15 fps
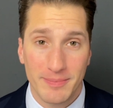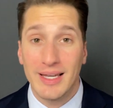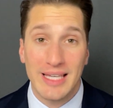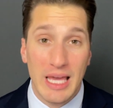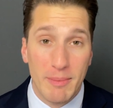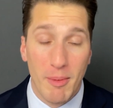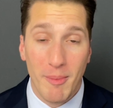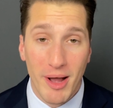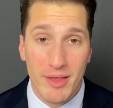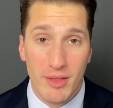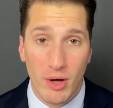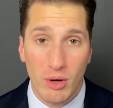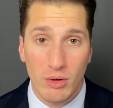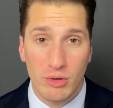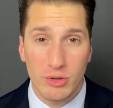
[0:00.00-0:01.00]
Keep in mind
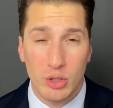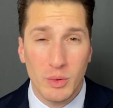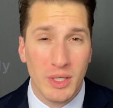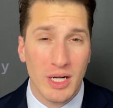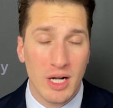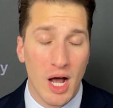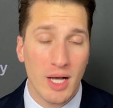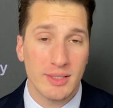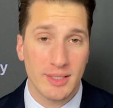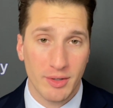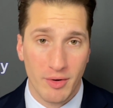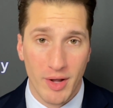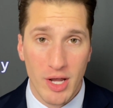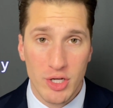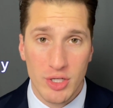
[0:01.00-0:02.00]
though, doing a cost
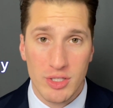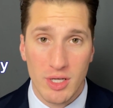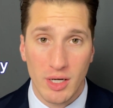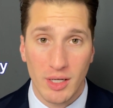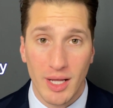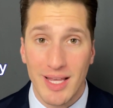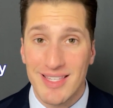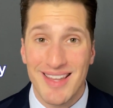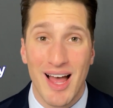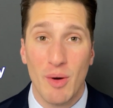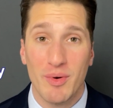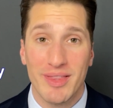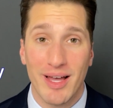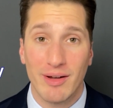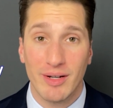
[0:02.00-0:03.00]
segregation study is not
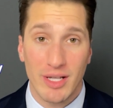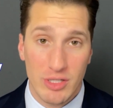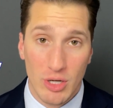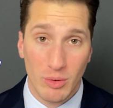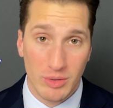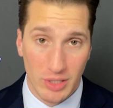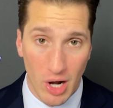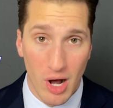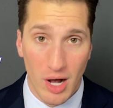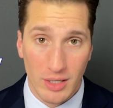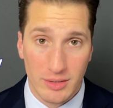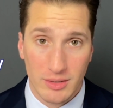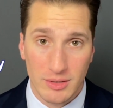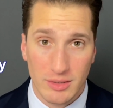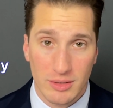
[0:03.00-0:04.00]
without its own
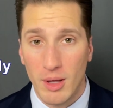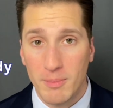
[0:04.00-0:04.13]
costs,